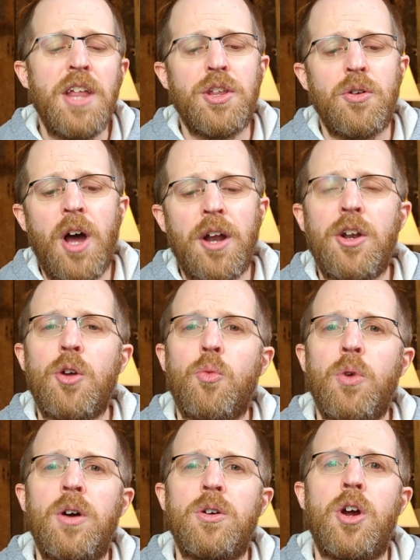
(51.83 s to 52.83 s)
They're not on a
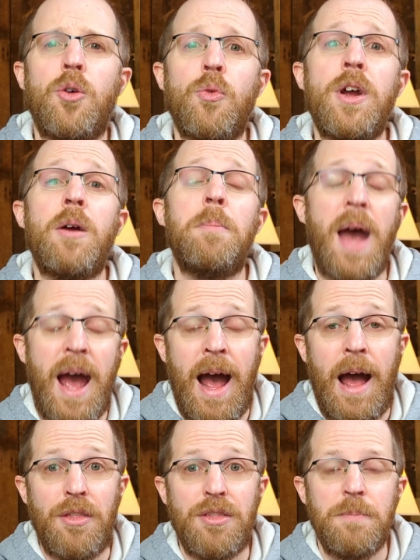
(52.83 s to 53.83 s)
real career
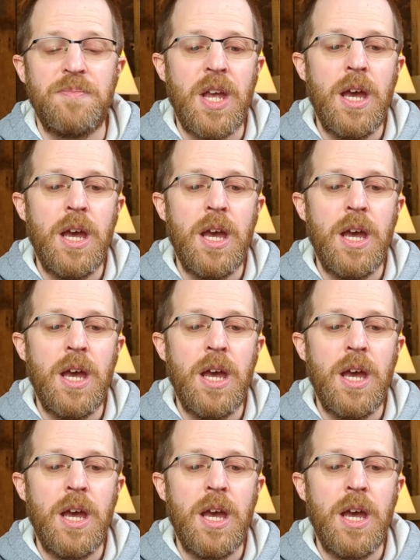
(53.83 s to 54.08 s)
path.